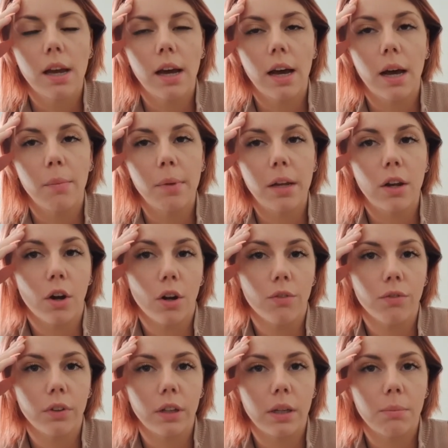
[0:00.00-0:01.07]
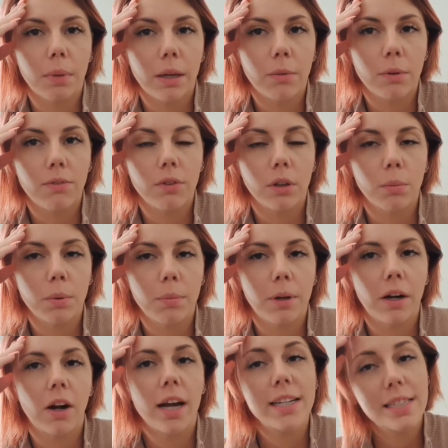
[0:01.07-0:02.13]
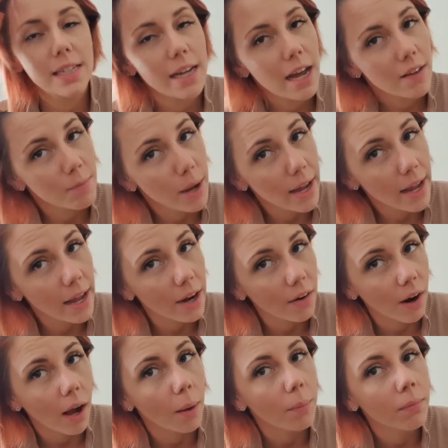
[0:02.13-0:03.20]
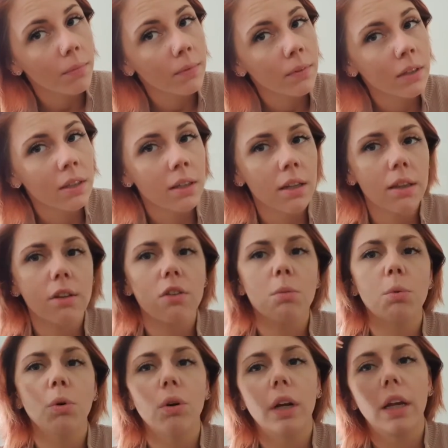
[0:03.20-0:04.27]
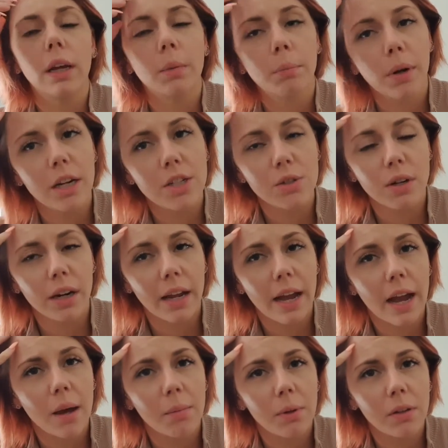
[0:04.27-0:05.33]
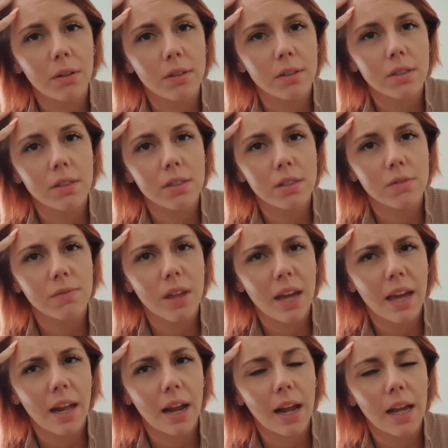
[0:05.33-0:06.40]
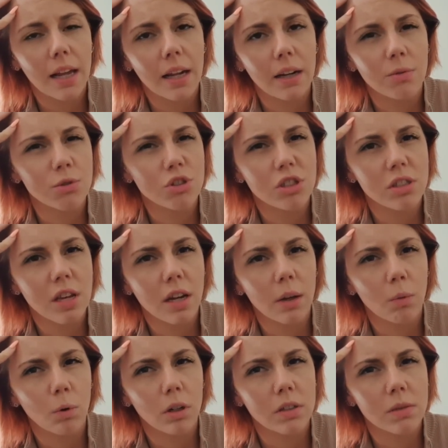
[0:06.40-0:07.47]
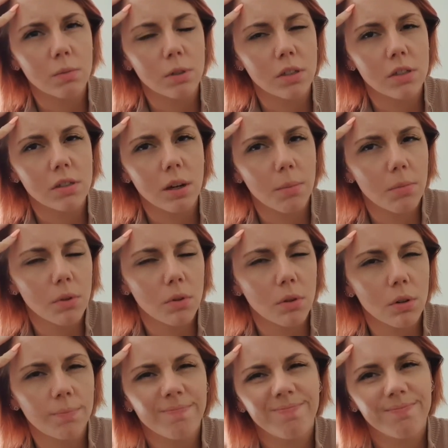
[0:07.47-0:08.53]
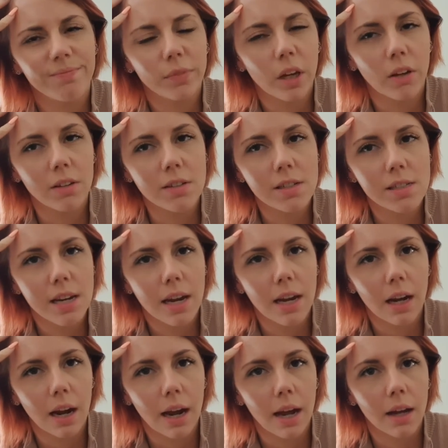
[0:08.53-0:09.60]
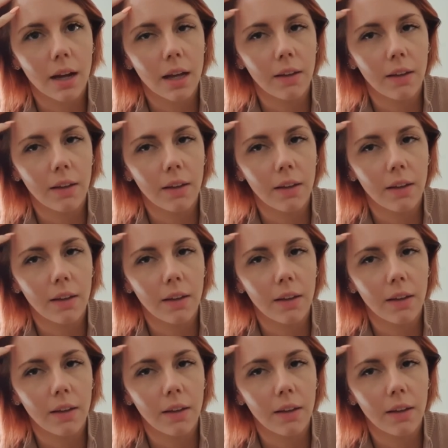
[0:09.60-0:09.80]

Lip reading: And hopefully it makes me feel a bit better. I did have my hair up this morning, but I took it out because of the headache and it was just getting worse and worse. So I thought, I'll just take it out.